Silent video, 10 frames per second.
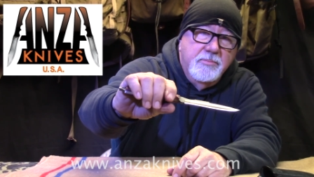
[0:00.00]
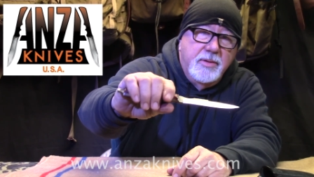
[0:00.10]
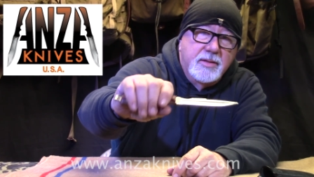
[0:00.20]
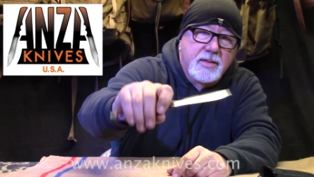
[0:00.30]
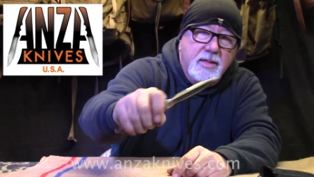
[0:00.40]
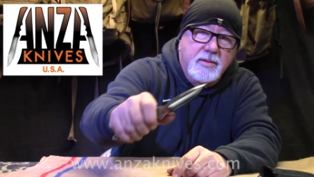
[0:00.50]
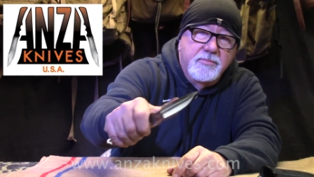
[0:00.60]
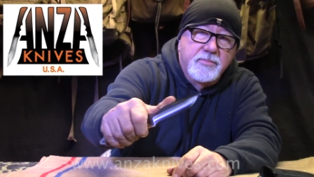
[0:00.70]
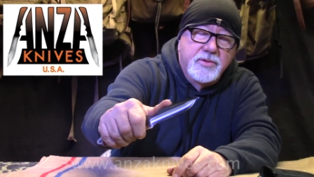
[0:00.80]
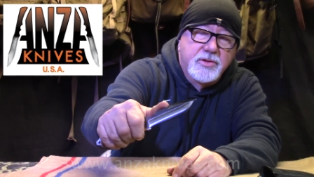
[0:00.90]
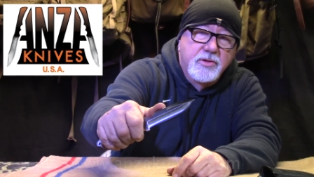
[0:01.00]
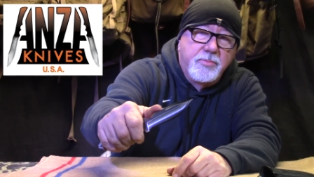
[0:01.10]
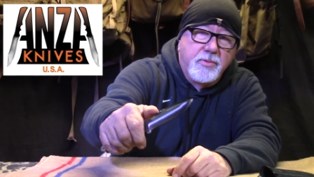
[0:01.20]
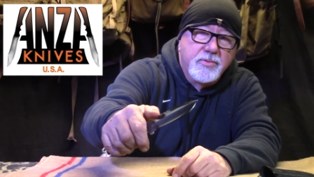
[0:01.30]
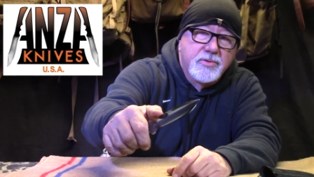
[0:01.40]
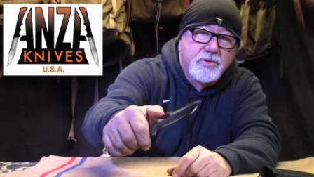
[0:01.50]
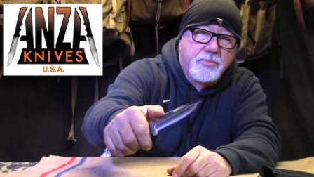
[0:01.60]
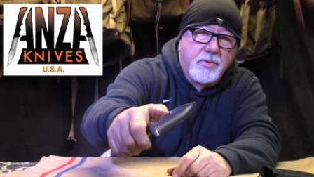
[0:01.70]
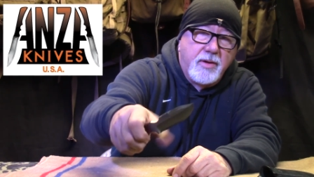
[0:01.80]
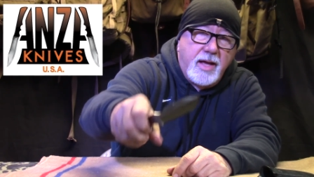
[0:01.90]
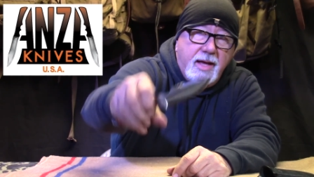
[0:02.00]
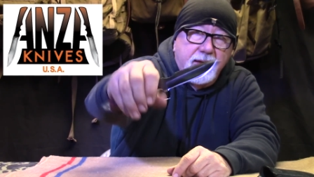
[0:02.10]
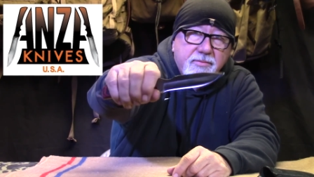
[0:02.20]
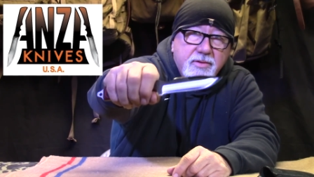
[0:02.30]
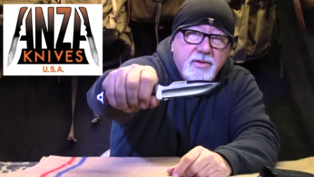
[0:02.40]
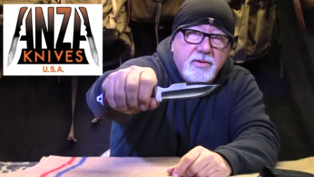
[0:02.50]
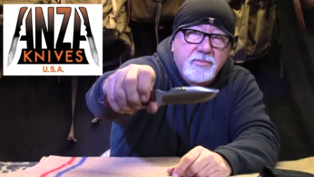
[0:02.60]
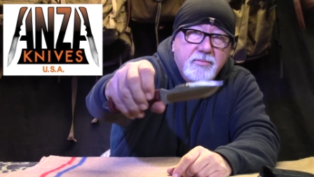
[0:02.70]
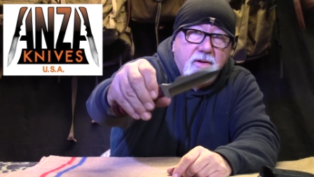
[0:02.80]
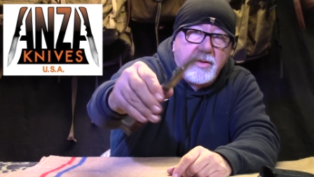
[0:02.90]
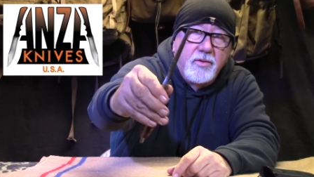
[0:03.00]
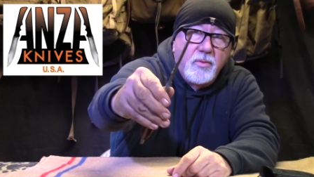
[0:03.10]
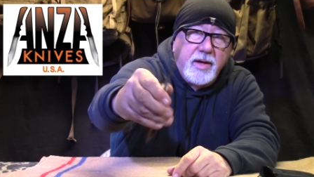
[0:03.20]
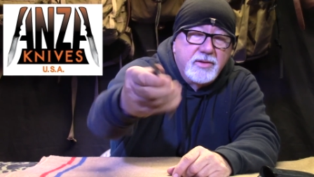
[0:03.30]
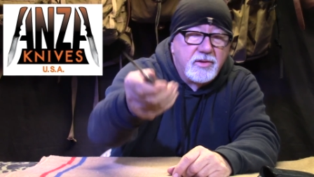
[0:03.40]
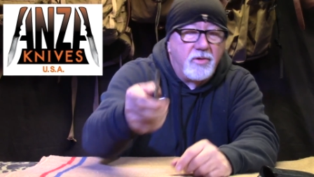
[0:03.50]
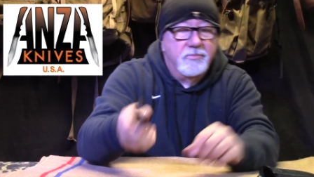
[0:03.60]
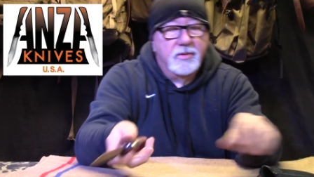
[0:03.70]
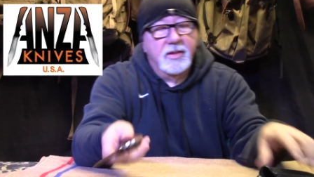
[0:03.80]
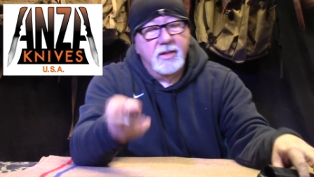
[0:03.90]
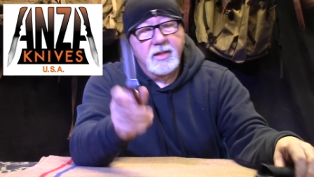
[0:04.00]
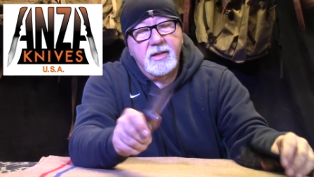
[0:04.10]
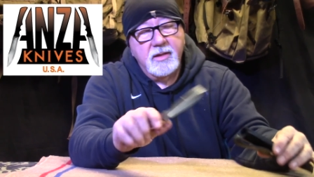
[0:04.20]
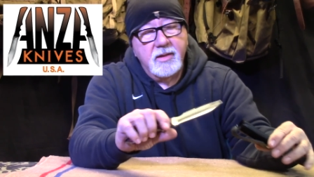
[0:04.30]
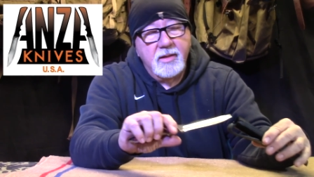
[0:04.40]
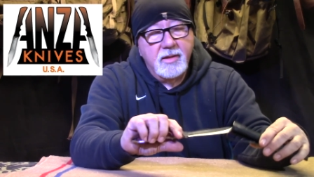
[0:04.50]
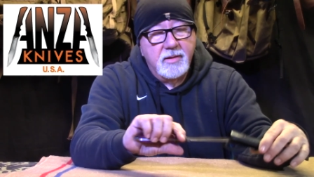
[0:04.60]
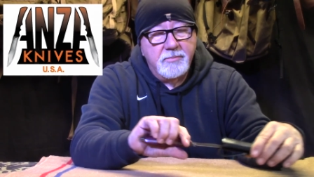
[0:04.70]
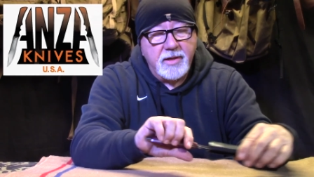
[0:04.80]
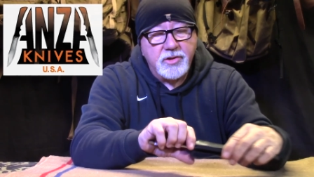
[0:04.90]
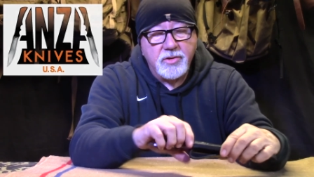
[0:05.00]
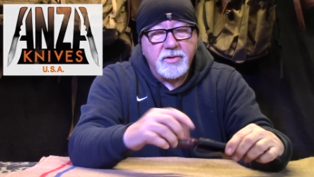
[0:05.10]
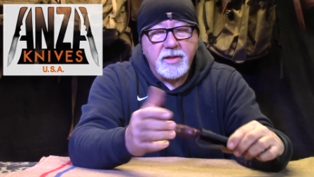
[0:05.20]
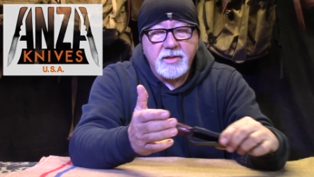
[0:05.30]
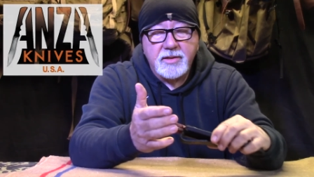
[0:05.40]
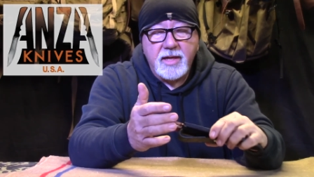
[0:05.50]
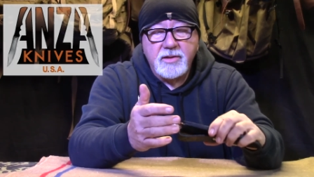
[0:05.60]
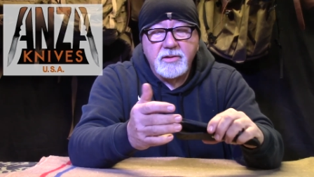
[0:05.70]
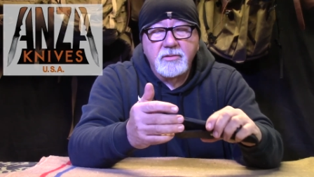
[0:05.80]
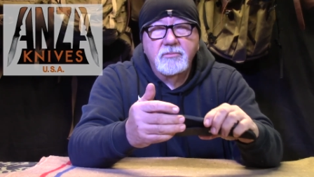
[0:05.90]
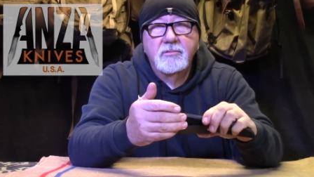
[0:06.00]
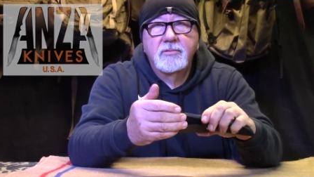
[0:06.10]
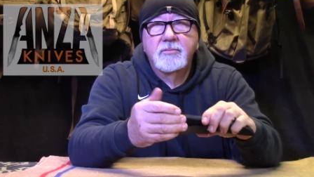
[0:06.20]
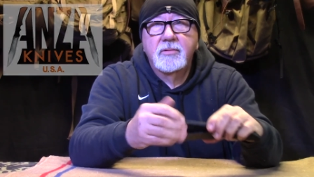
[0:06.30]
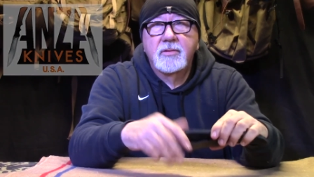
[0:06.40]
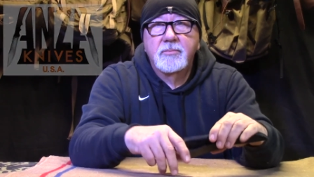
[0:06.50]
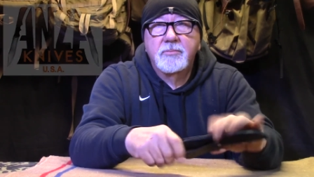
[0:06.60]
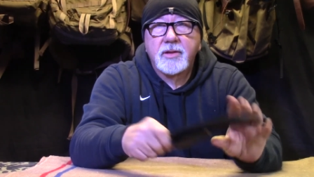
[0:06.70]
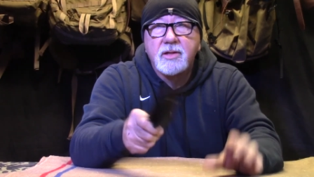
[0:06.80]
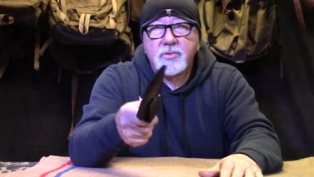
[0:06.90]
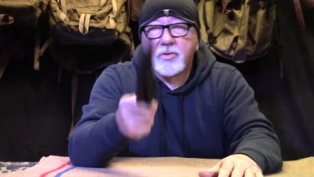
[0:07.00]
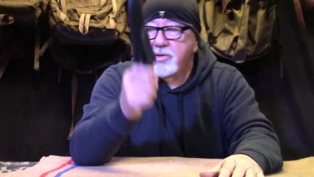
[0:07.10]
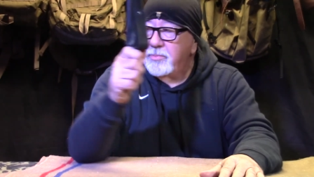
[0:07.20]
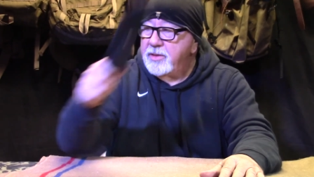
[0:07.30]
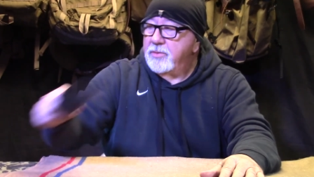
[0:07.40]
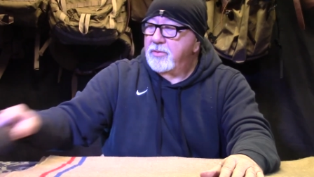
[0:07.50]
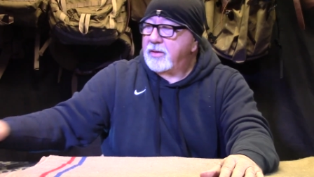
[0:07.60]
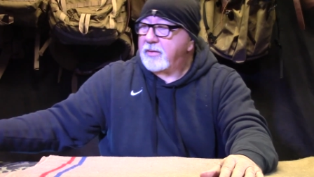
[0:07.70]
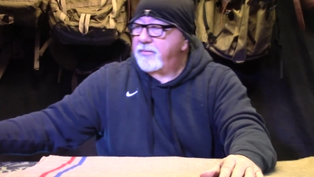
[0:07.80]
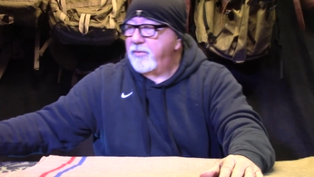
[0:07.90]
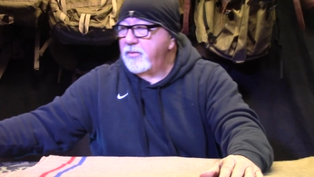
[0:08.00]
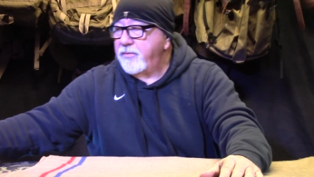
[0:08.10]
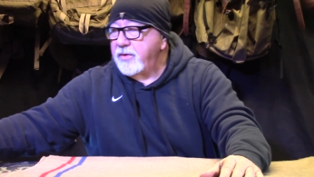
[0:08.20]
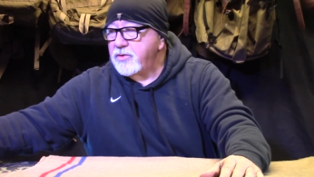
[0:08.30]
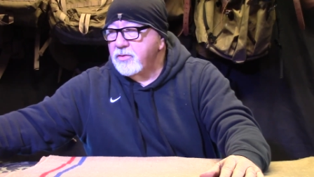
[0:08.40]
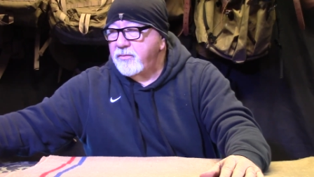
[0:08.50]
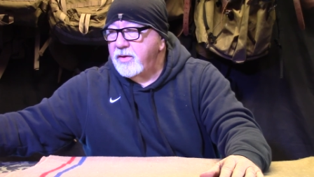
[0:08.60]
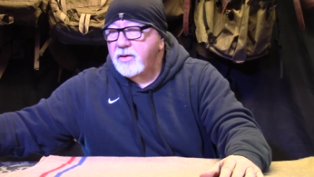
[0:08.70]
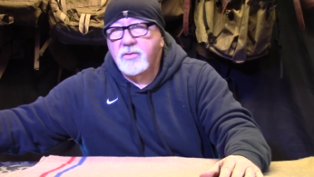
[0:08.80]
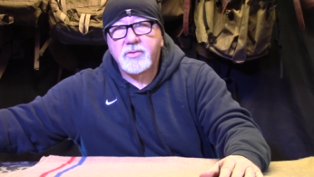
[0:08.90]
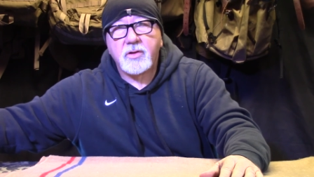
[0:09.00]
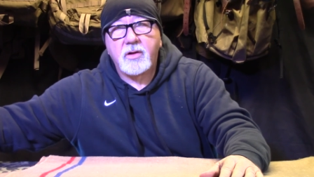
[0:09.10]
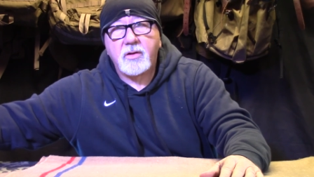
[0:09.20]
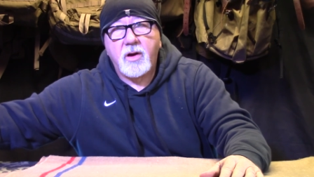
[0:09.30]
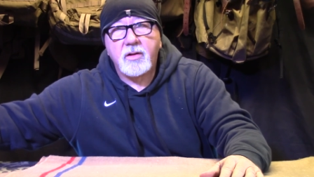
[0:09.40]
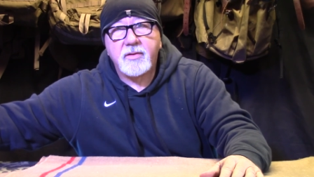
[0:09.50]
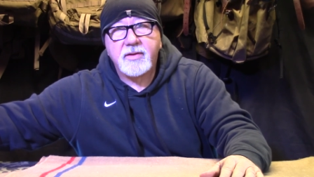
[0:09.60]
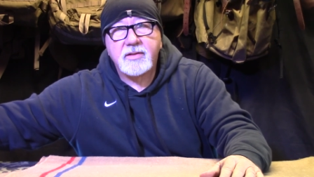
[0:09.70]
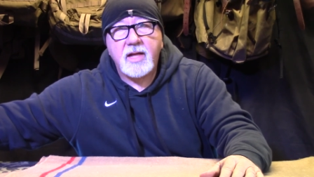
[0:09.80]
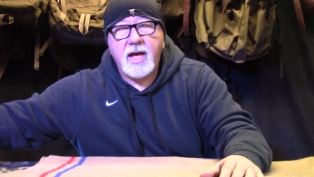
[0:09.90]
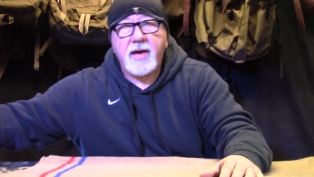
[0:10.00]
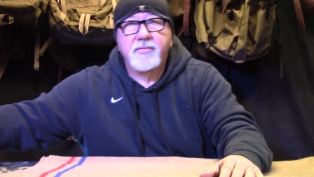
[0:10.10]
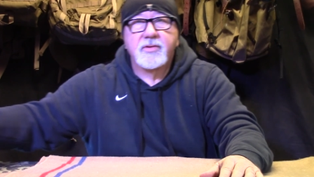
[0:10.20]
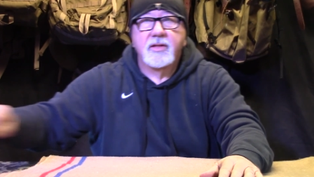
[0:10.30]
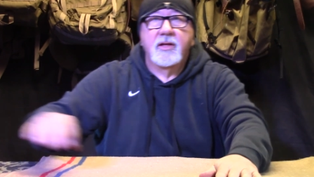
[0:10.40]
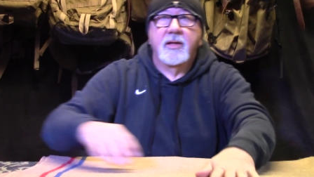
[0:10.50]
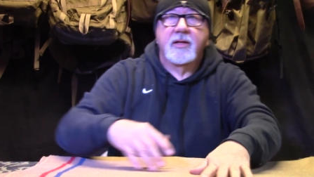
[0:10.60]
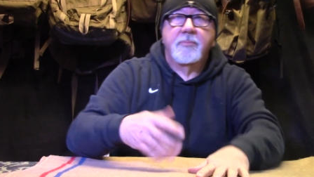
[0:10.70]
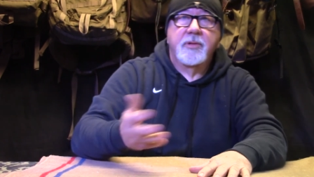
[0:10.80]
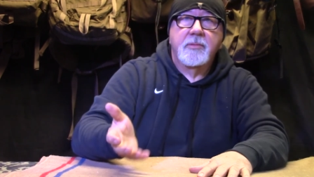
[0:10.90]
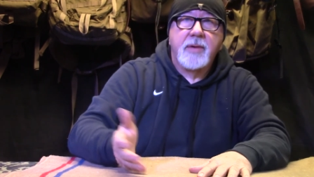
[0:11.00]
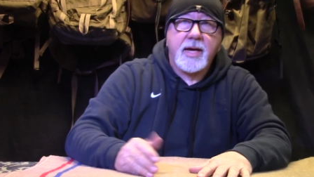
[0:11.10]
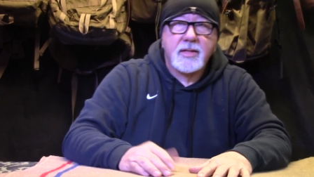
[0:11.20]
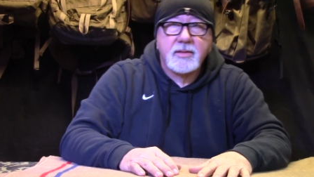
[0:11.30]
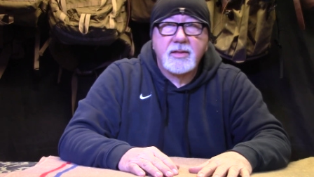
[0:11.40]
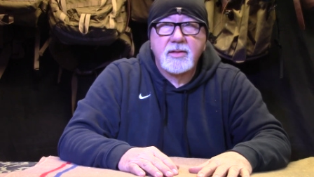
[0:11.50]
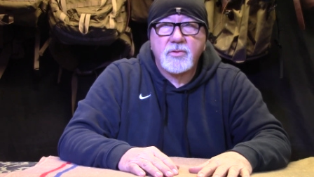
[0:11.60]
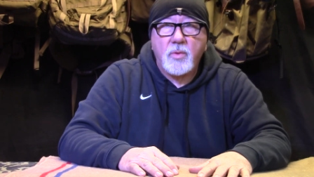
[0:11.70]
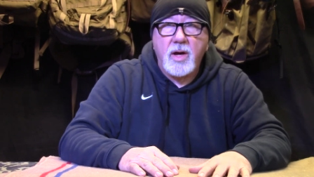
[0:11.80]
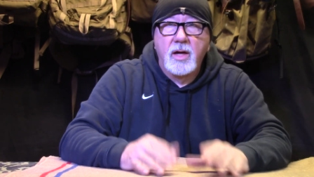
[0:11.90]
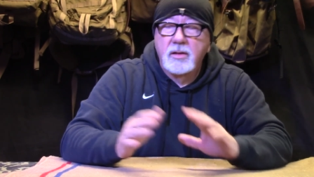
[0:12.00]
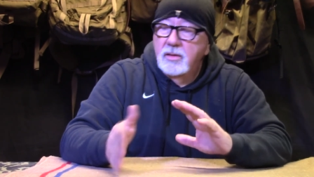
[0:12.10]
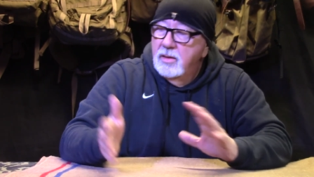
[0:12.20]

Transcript: But uh, super, super knives, you know all the way. So make sure that you stay tuned because we're going to be doing full-featured videos on all of these knives and they'll end up in the magazine as well